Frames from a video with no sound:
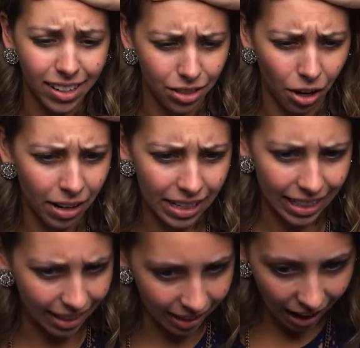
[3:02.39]
is already
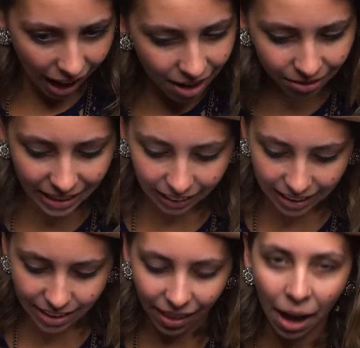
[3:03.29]
thin. I don't need
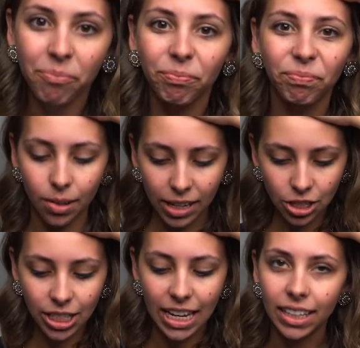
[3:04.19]
less of that. So I
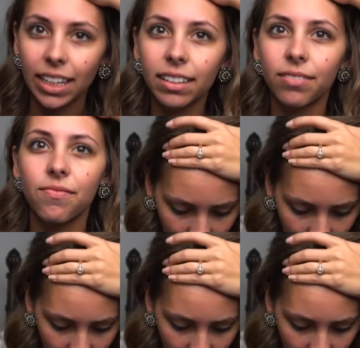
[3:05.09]
just take it